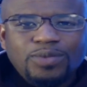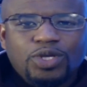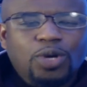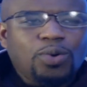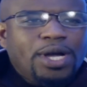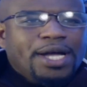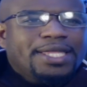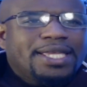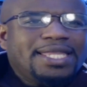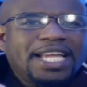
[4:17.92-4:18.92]
So
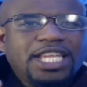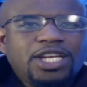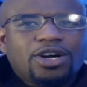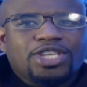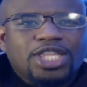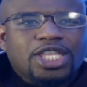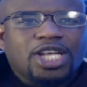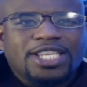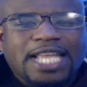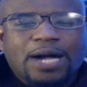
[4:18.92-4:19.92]
the 90 yards and the
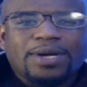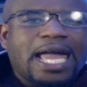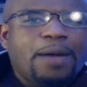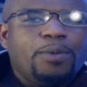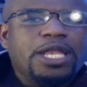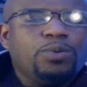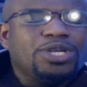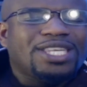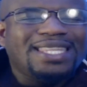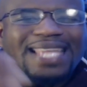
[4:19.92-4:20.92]
touchdown came when he
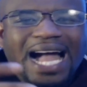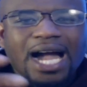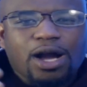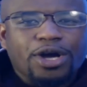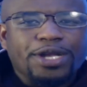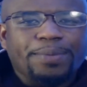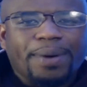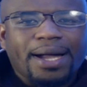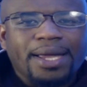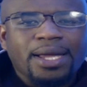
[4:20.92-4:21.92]
was not guarded
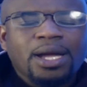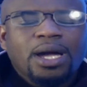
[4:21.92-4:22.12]
by